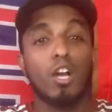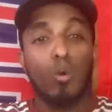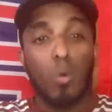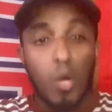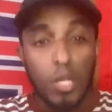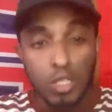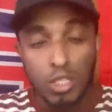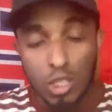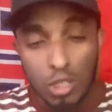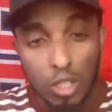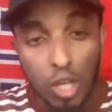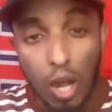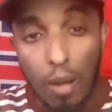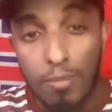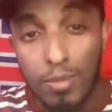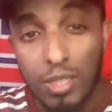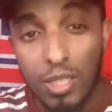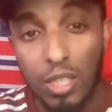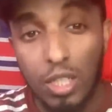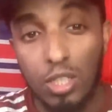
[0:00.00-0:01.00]
Question,
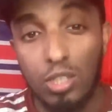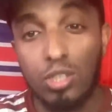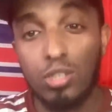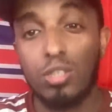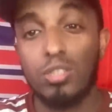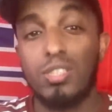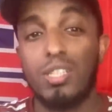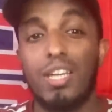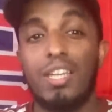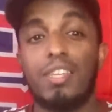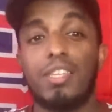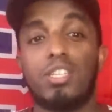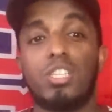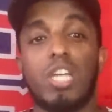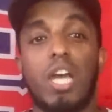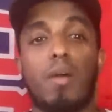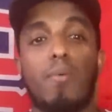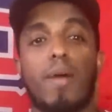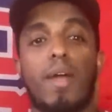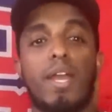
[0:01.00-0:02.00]
comments, and concerns in the
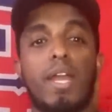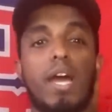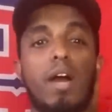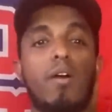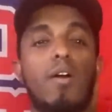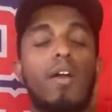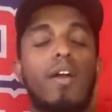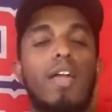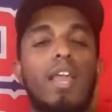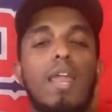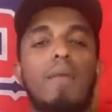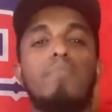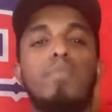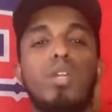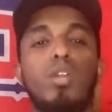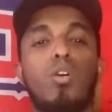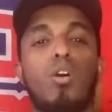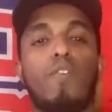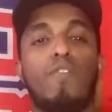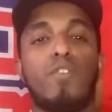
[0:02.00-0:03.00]
chat right now. Let me
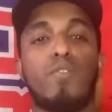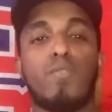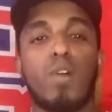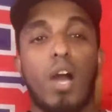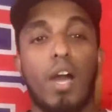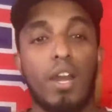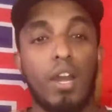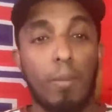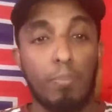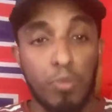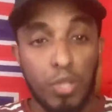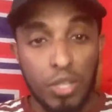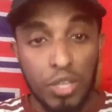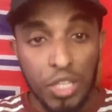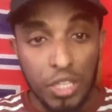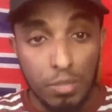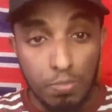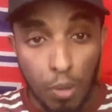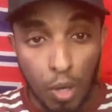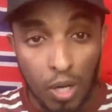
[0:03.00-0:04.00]
know if you've gotten up to
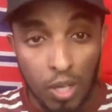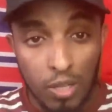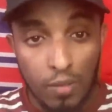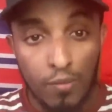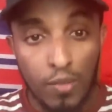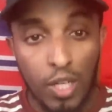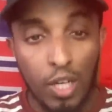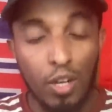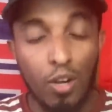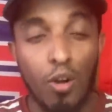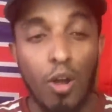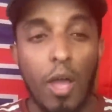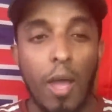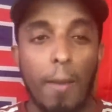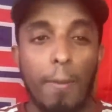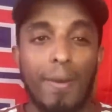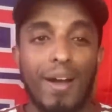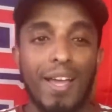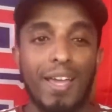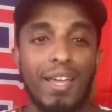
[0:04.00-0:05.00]
this part of the video
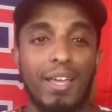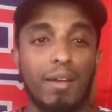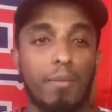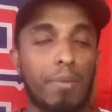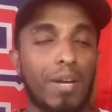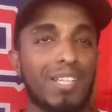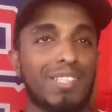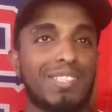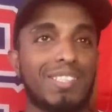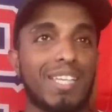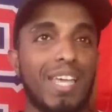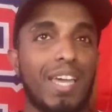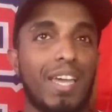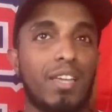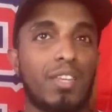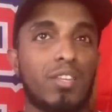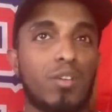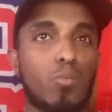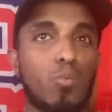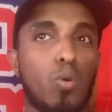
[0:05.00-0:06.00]
by by
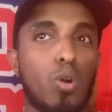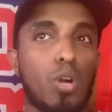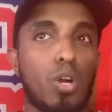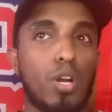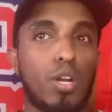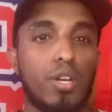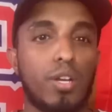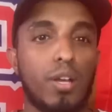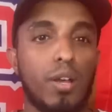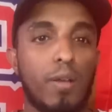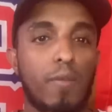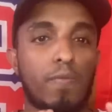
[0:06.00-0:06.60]
saying the word